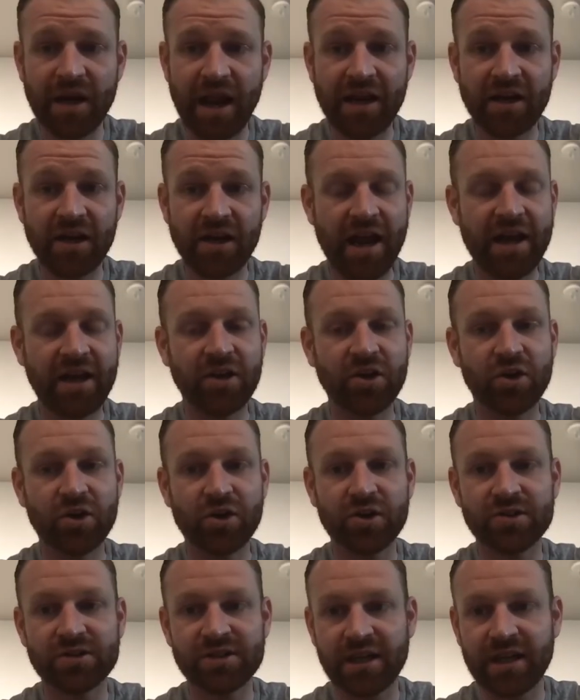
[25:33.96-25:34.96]
and you're
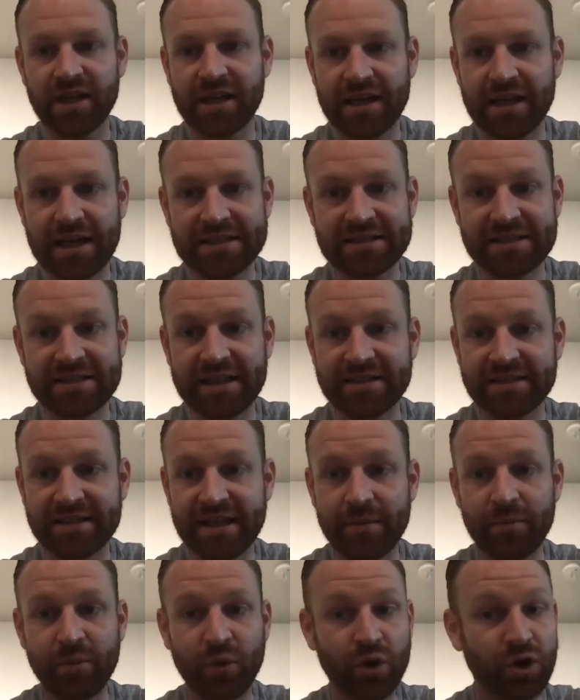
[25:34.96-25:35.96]
using, as an
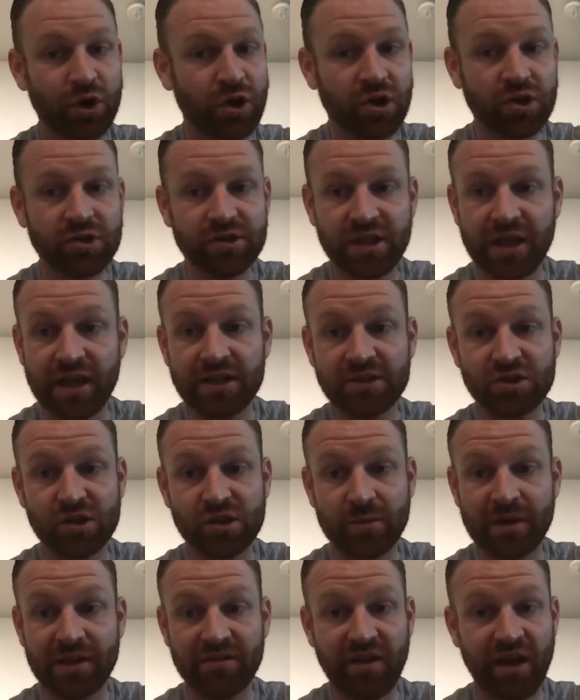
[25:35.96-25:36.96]
example, you're using
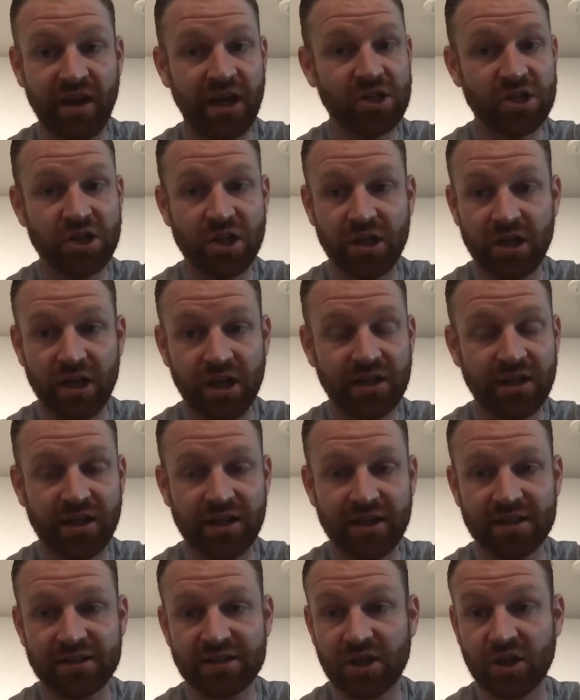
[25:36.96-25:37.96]
instrumentation. I think
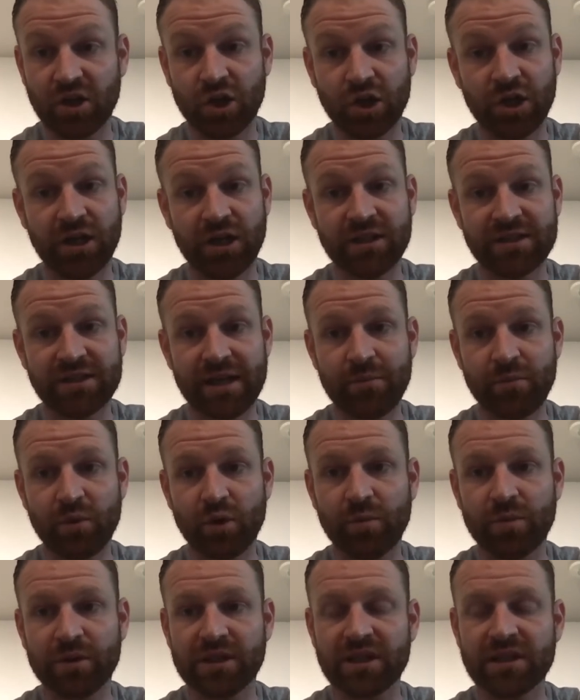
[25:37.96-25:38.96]
that's a good
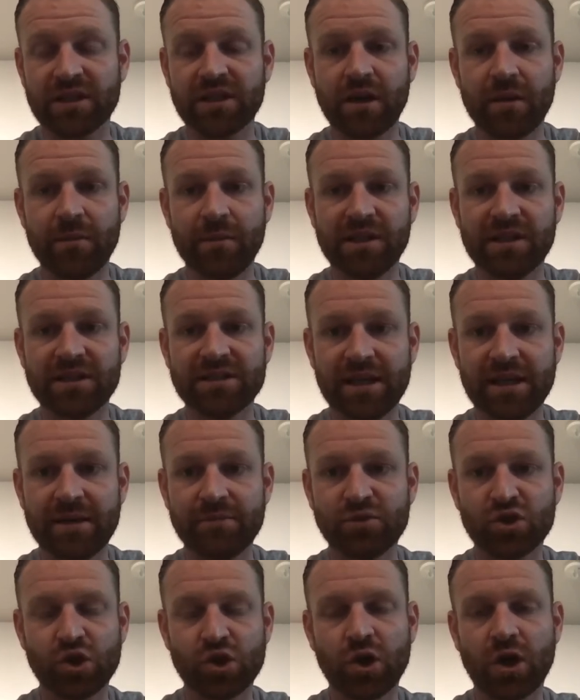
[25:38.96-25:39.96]
example, but the
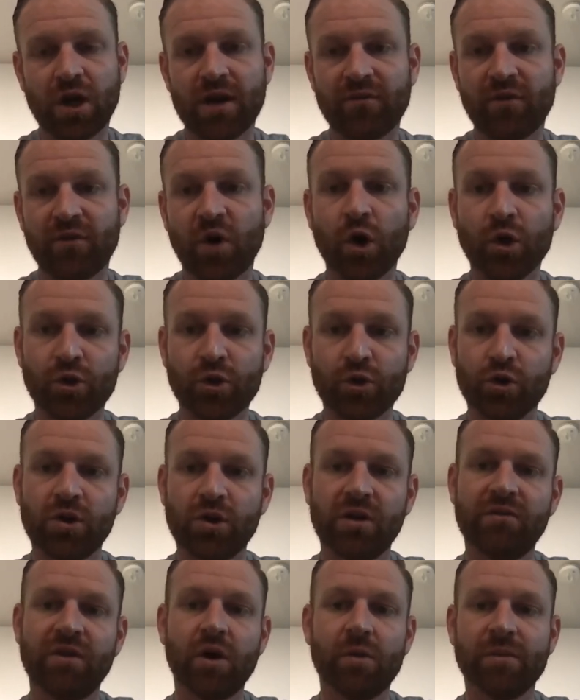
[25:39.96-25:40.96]
same's true kind of all through the
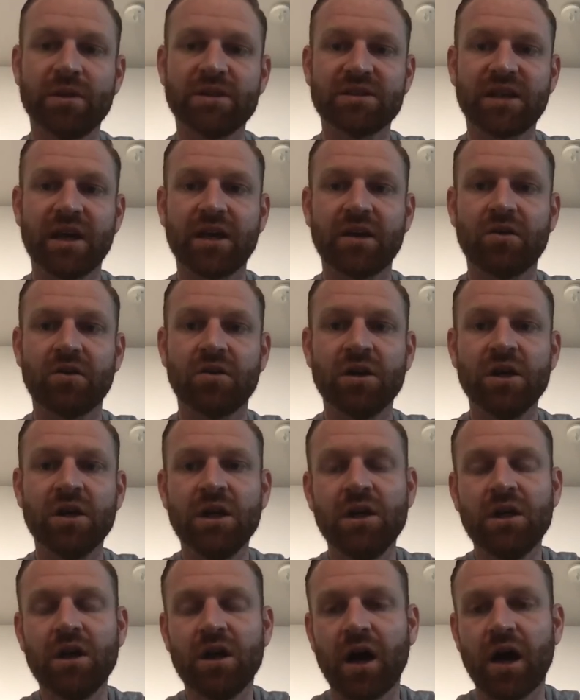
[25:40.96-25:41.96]
development cycle.
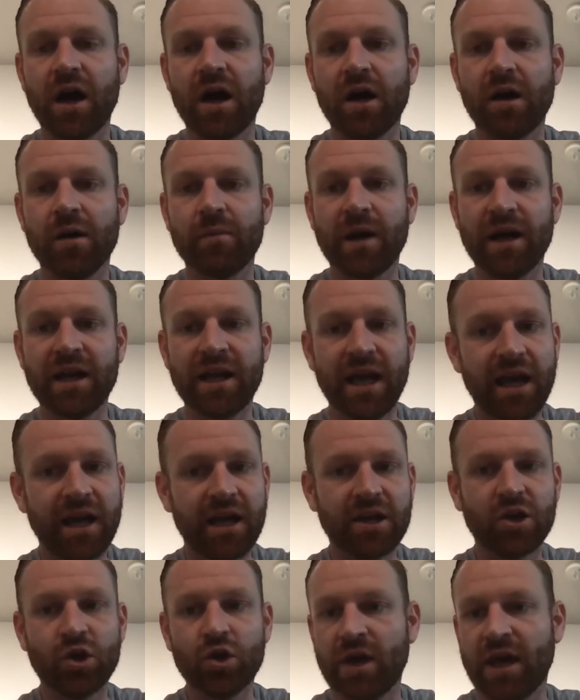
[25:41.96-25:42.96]

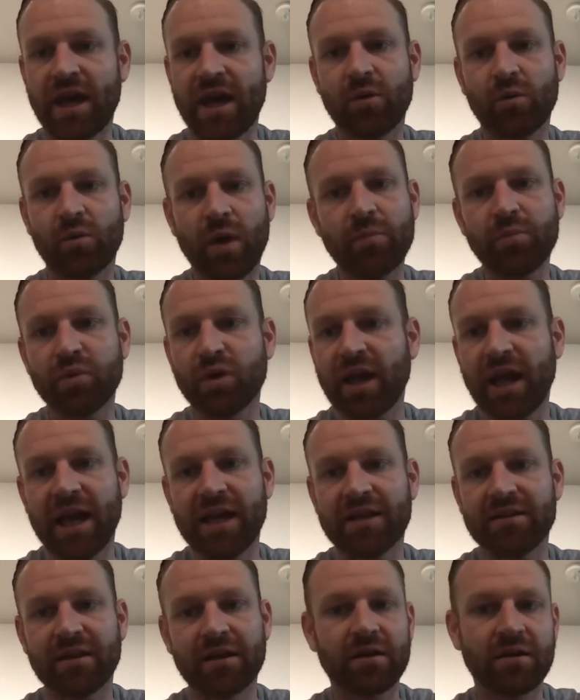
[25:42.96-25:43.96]
Again, you can't
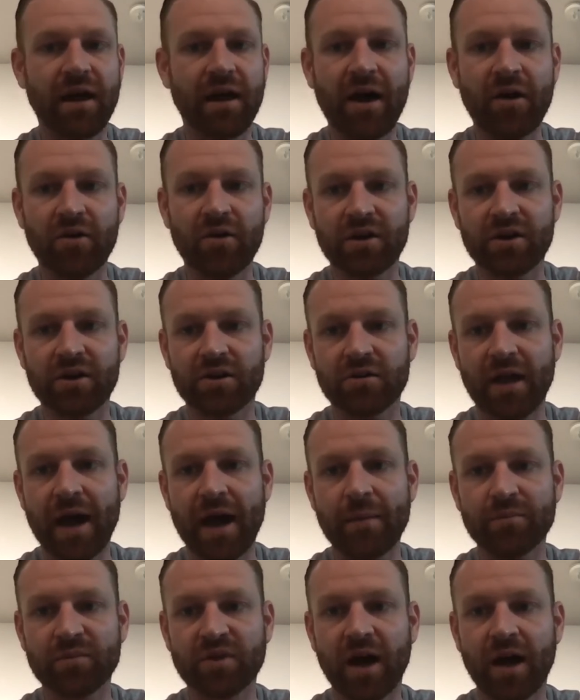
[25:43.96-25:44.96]
replicate the cloud on your
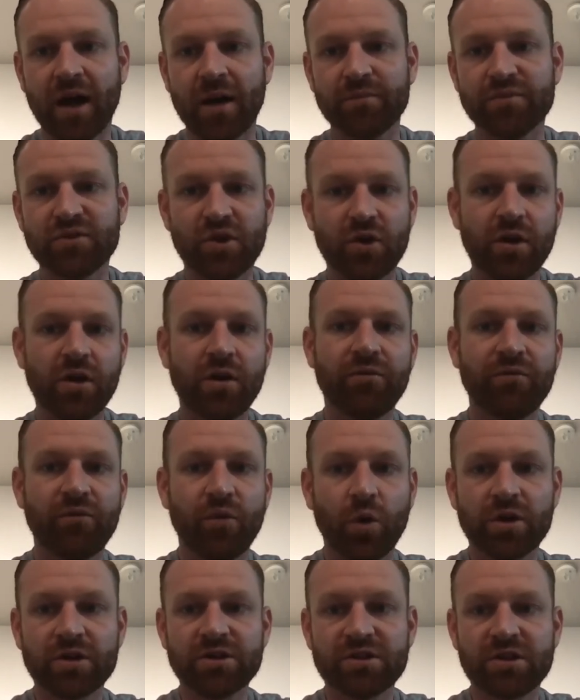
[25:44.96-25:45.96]
laptop, so you're
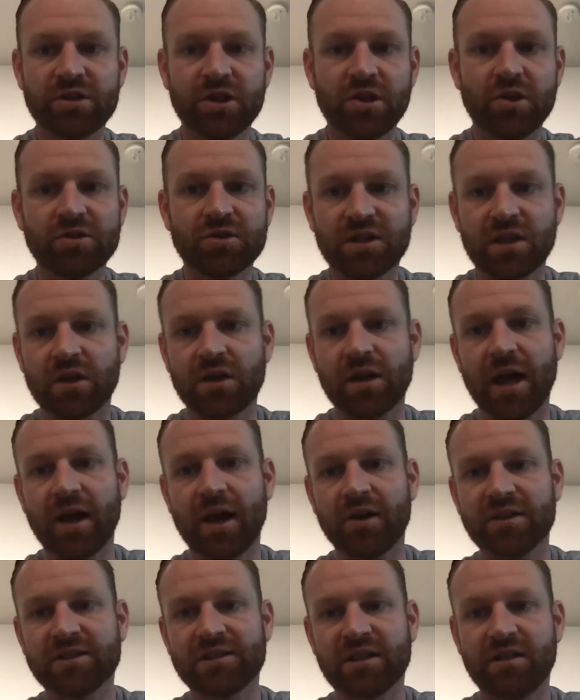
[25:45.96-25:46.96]
forced to use the
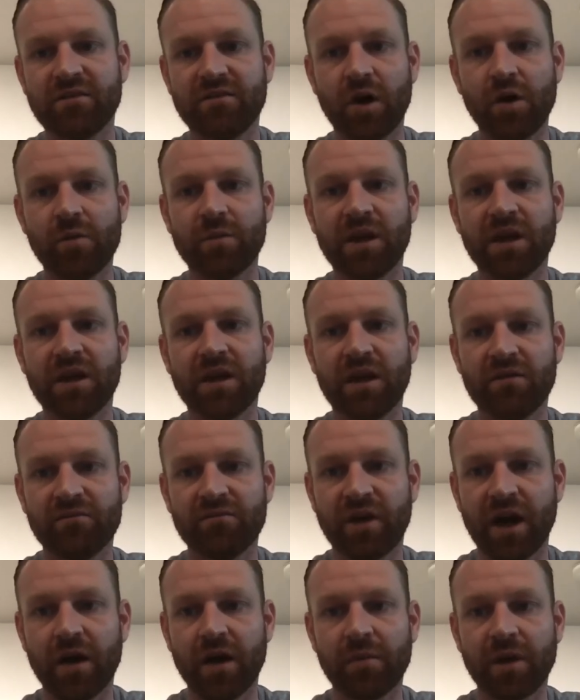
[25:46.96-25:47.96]
cloud as a development
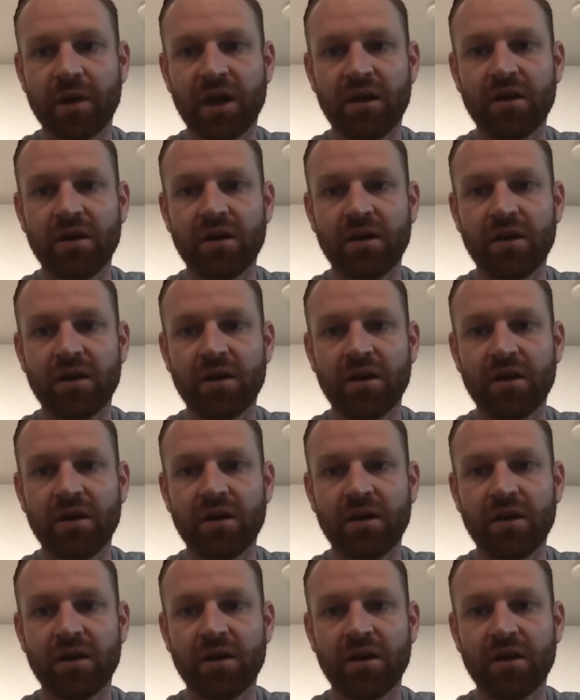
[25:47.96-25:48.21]
environment.